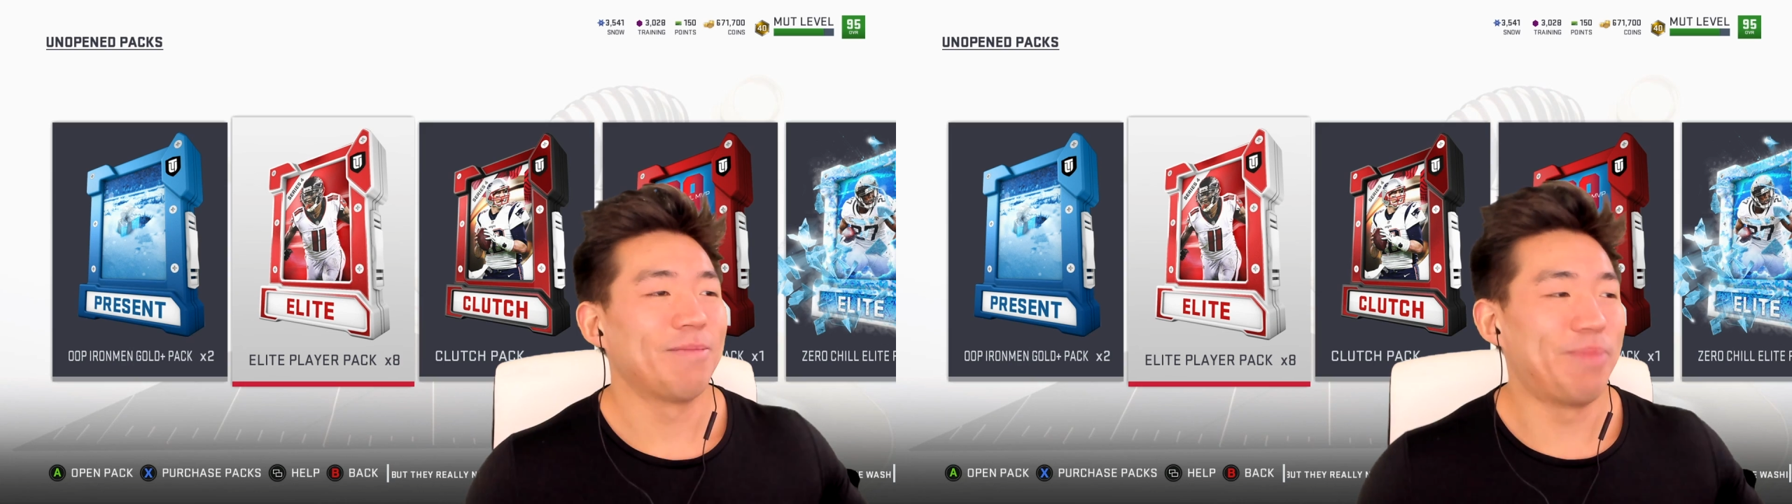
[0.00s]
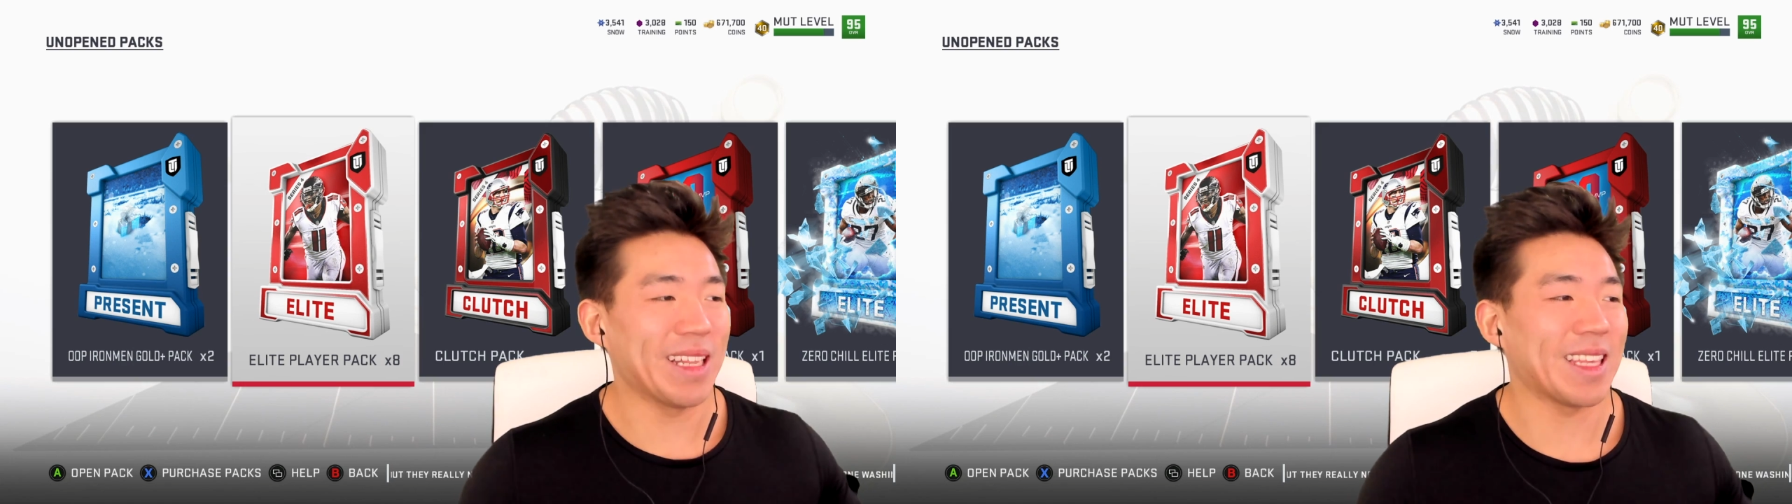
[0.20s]

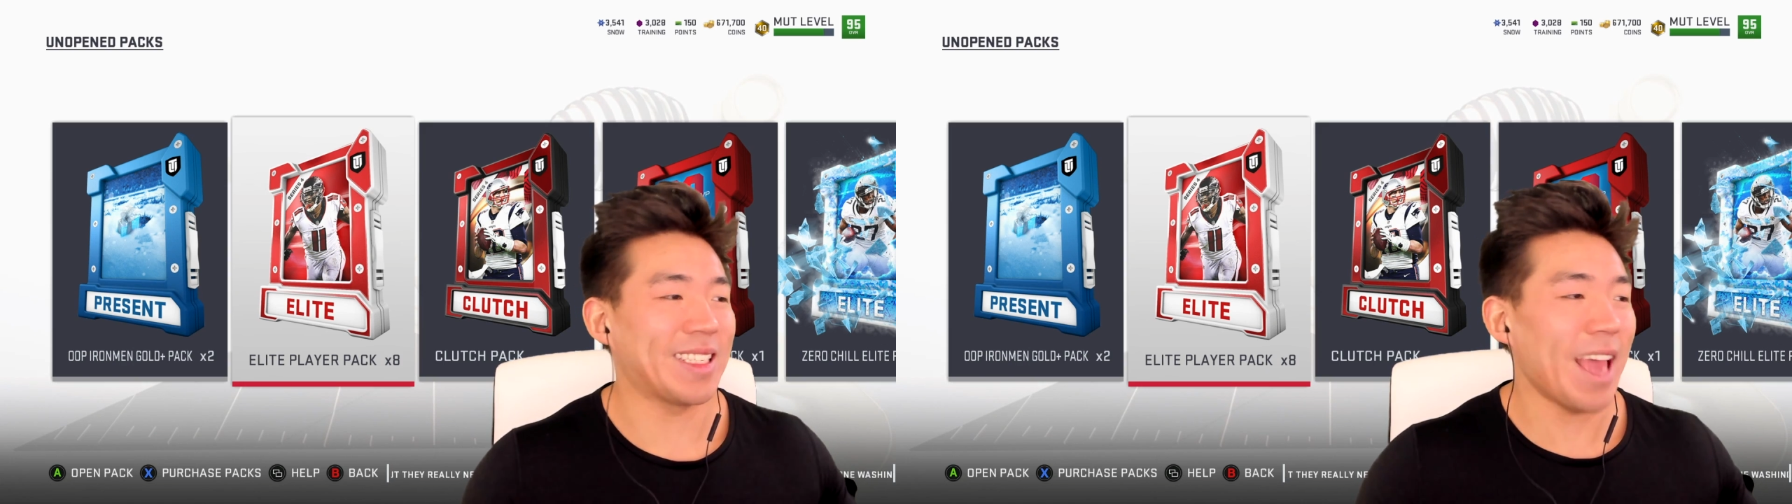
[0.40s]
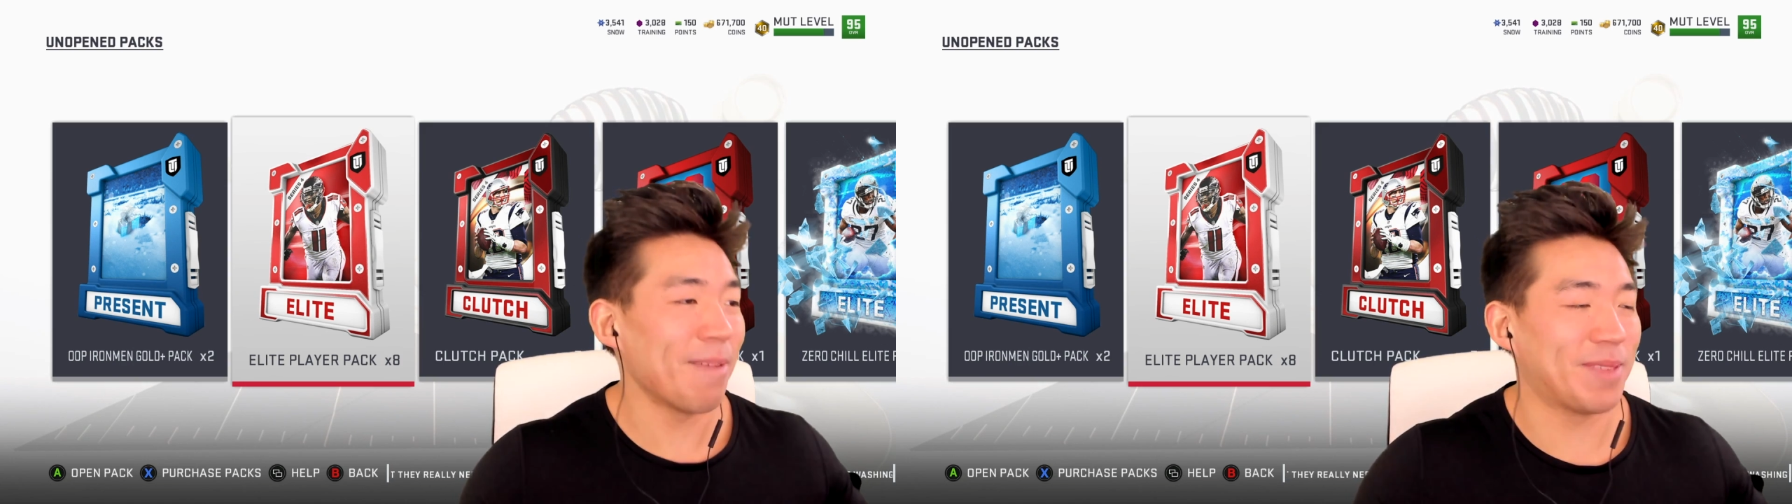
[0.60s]
But at the
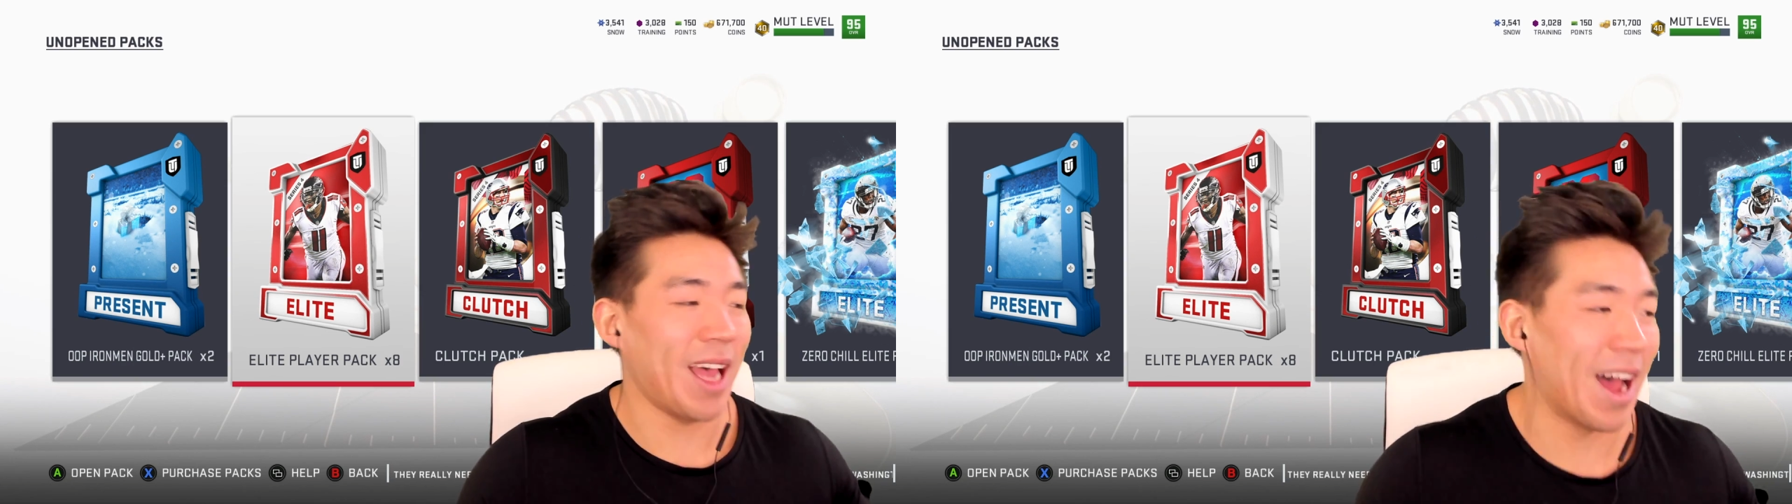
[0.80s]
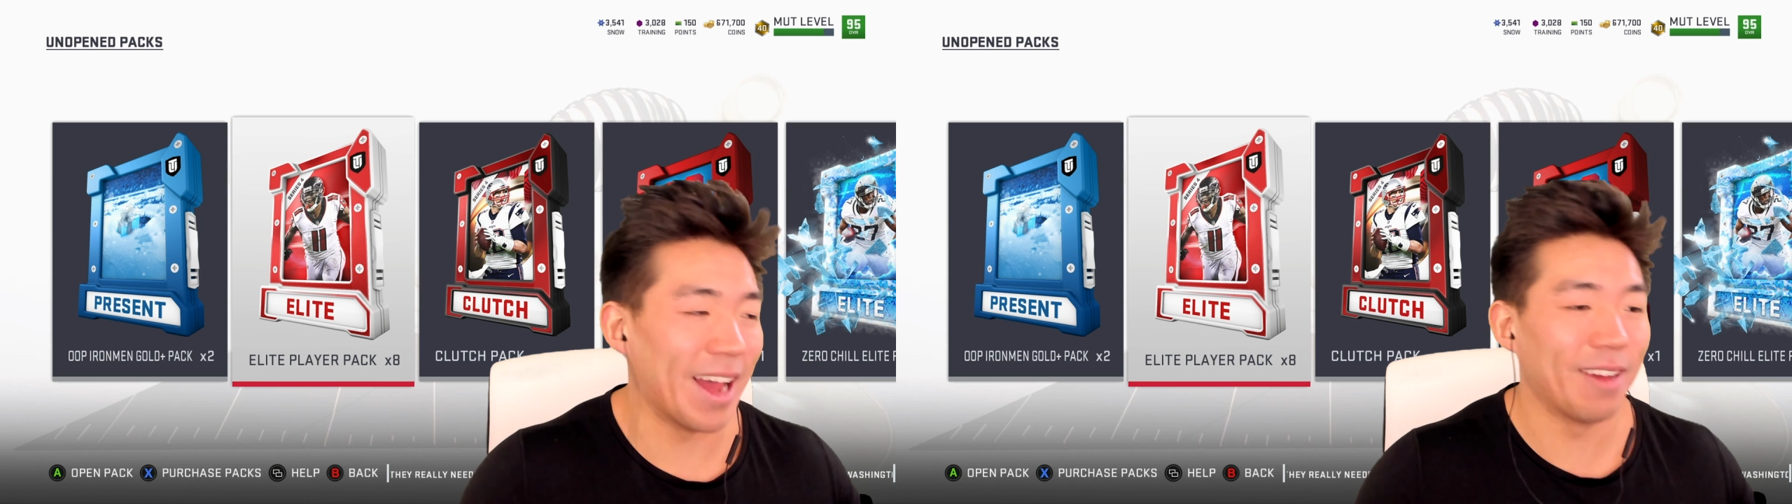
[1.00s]
same
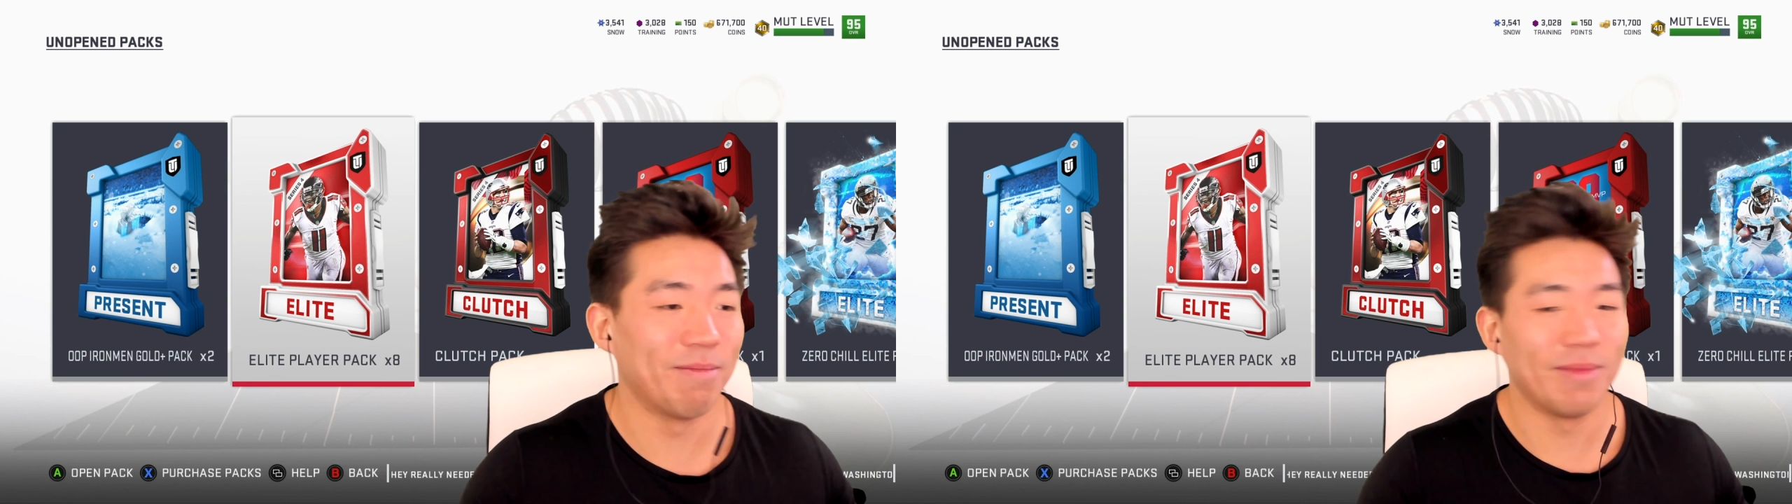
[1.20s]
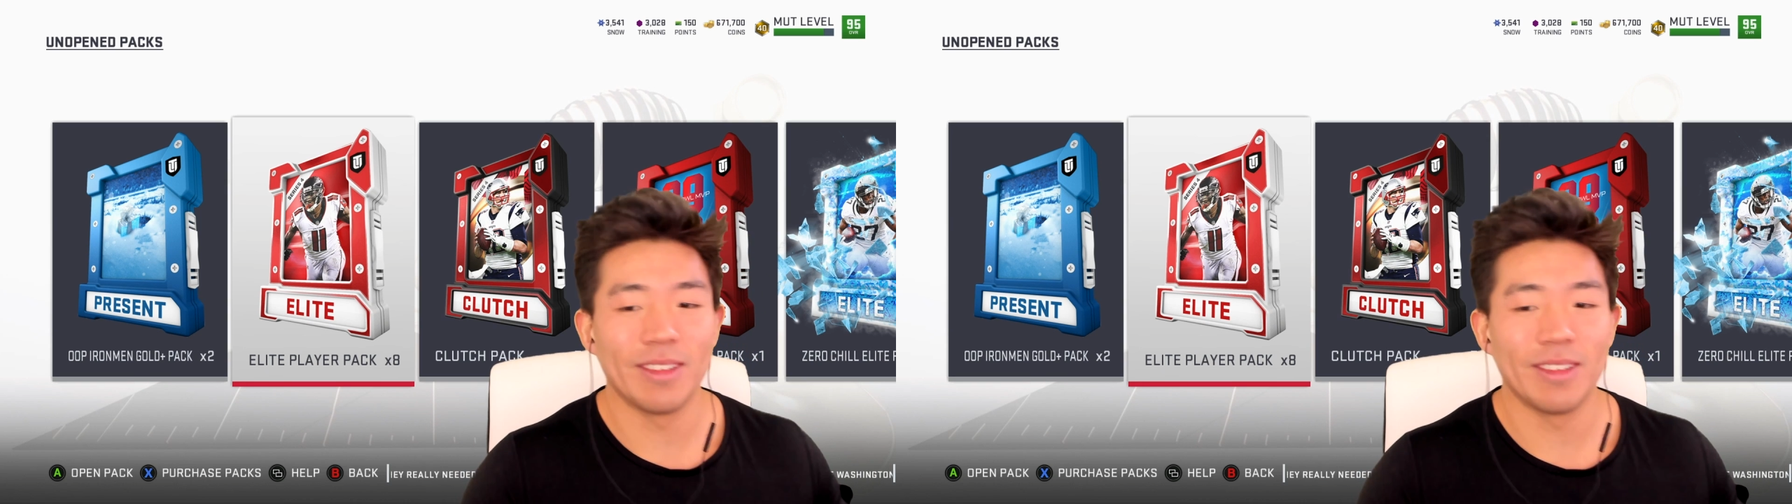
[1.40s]
time,